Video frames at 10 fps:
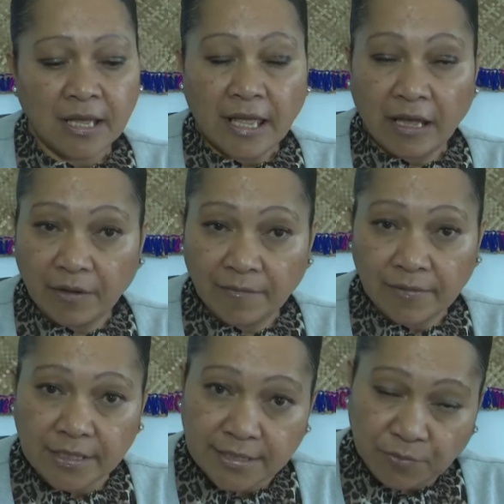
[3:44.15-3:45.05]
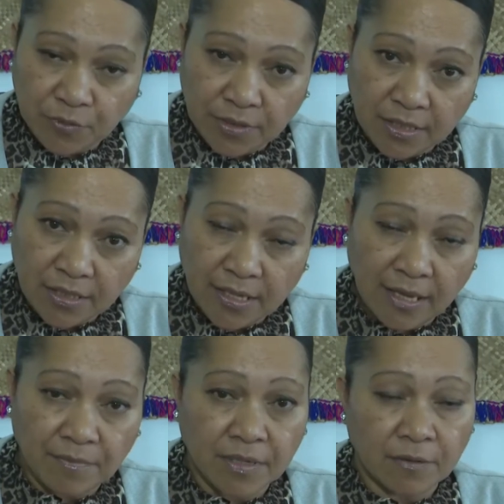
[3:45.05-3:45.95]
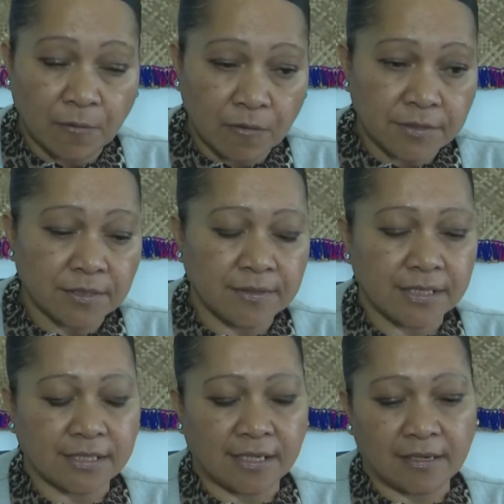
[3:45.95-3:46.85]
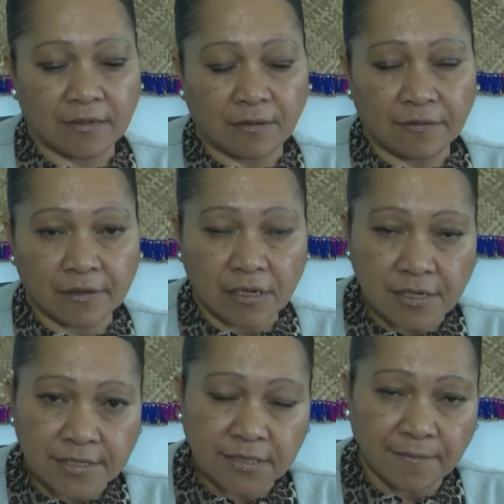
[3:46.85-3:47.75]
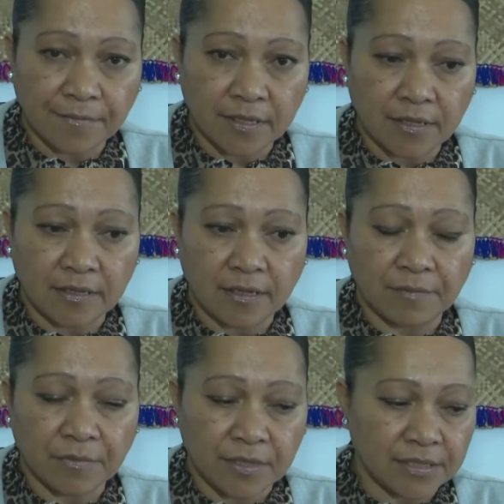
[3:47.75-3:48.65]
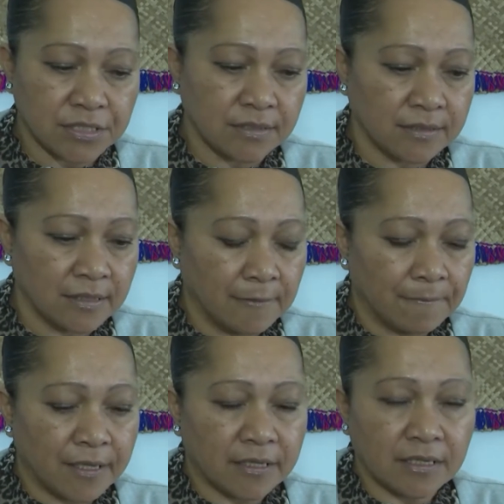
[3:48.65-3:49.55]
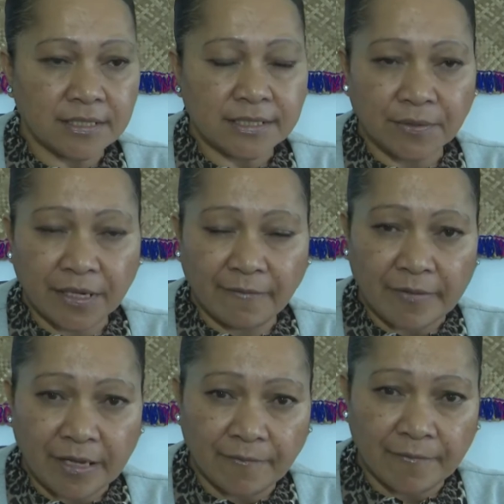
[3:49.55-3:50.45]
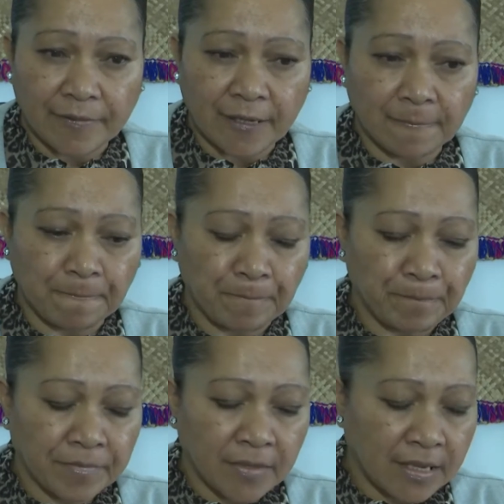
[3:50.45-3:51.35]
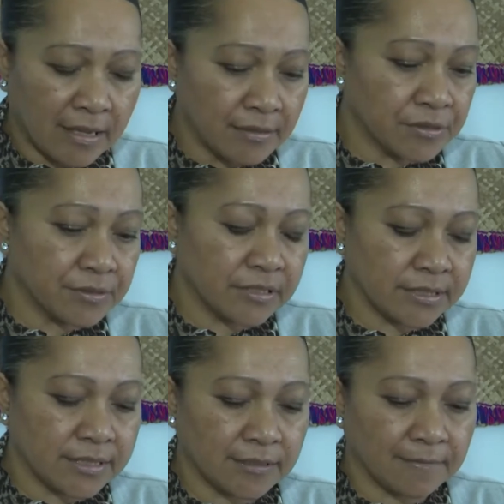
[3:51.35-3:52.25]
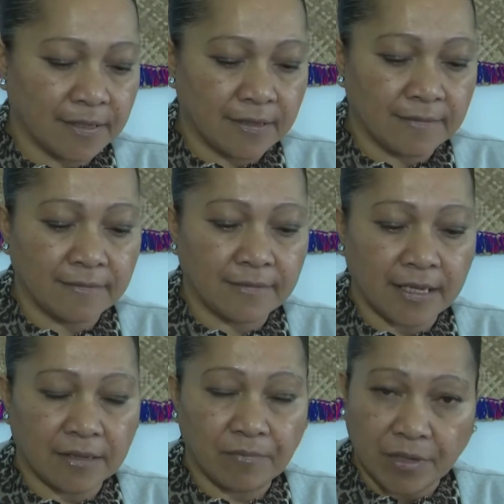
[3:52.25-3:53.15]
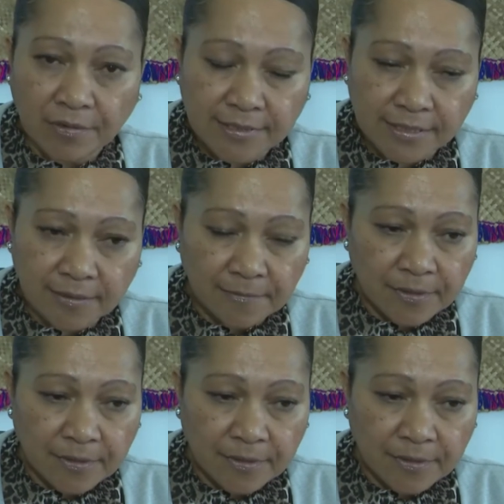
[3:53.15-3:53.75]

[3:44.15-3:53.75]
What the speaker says: However, this morning Cabinet also decided on the cost of the ammunition. I think there's 25 cartridges in a box.